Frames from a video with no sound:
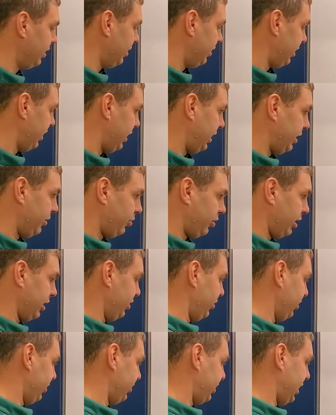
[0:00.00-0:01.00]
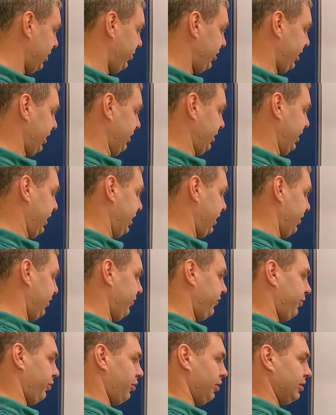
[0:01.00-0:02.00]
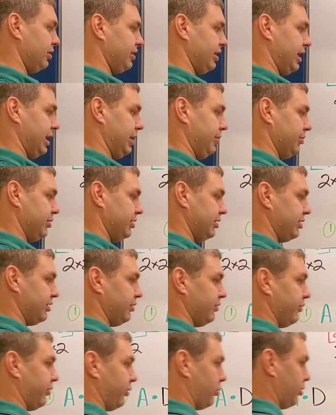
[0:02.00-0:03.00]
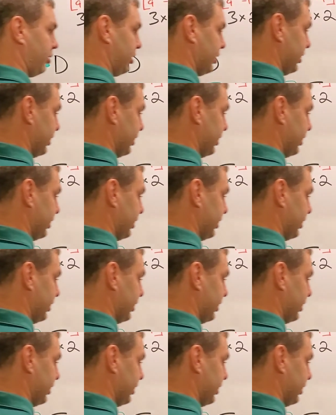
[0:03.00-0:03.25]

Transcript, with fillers: and we're gonna do the same thing. Negative four times four